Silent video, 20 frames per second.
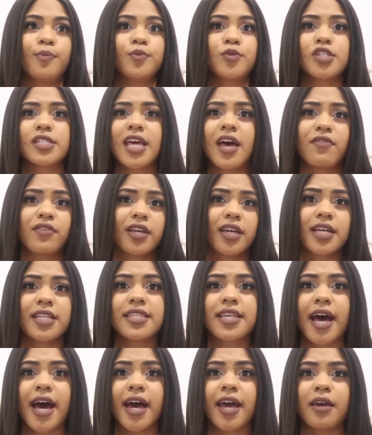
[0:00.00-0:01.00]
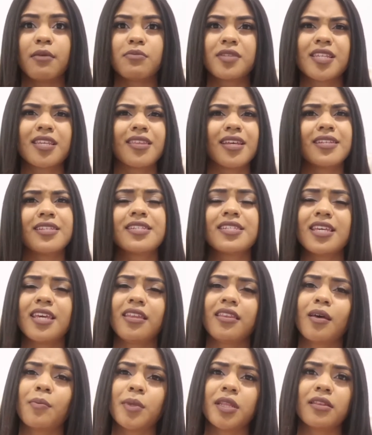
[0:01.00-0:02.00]
just having a good time, to then
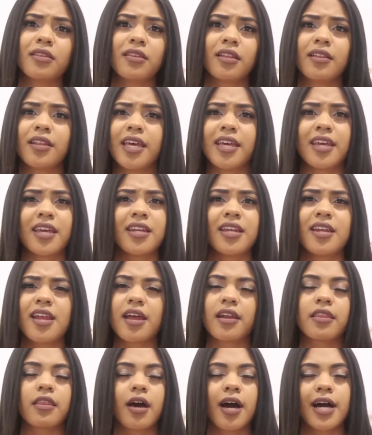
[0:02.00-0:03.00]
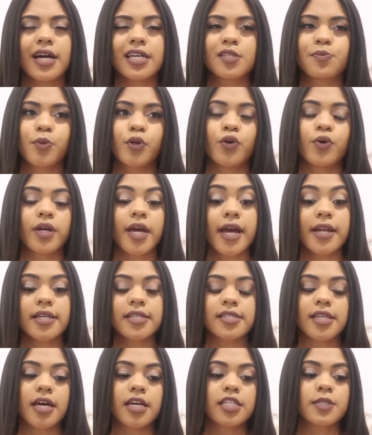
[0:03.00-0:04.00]
seeing them like in and out of the hospital. It kind of
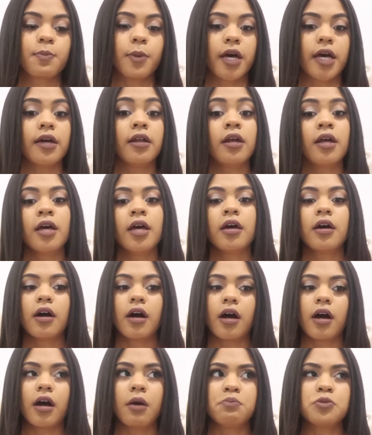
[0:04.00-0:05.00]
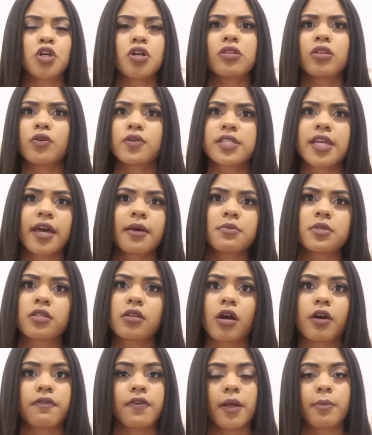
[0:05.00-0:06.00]
sucks, but during those times
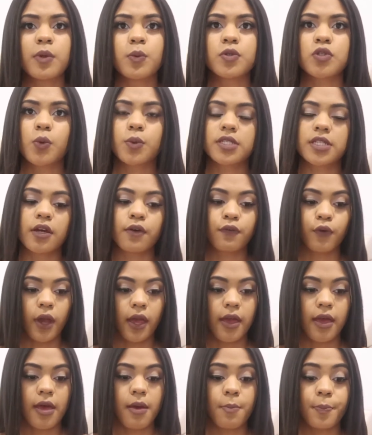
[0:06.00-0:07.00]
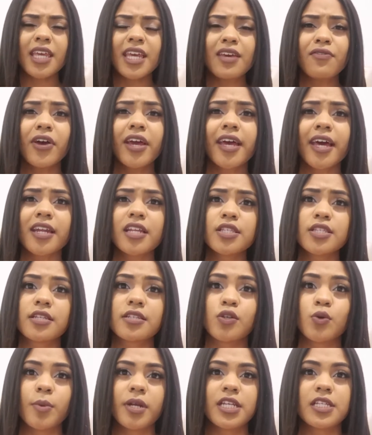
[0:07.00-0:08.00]
our family was always there for him. If I get into
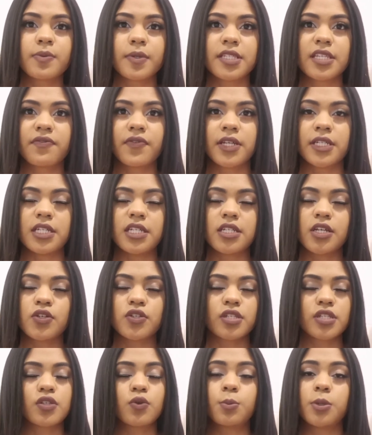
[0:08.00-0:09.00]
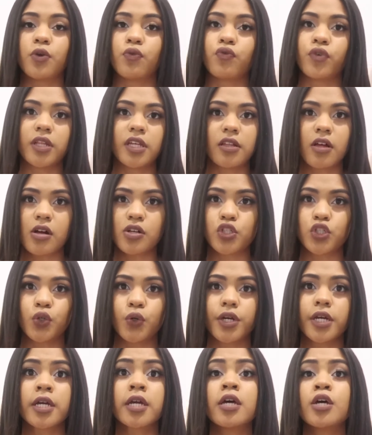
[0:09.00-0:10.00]
too many specific details, this will be a really long
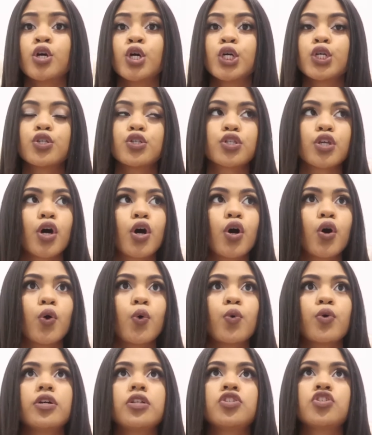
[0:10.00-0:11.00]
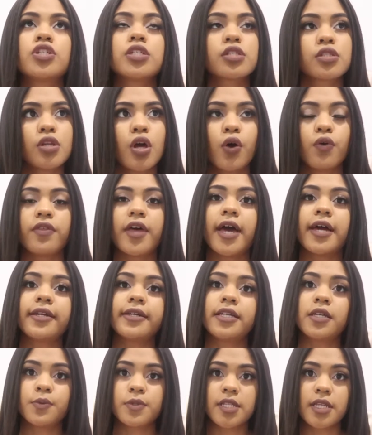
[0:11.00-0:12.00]
story, so just know
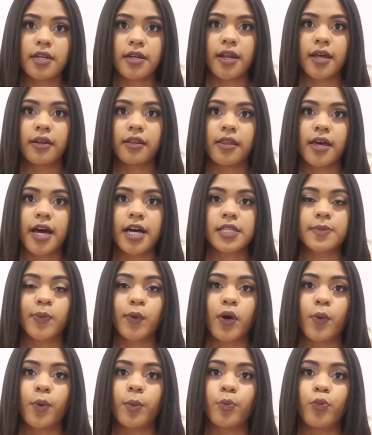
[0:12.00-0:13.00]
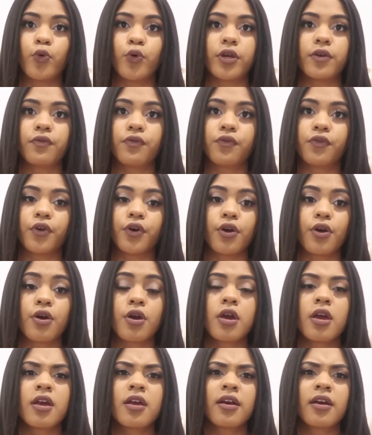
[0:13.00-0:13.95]
that he was in and out of the hospital at one point for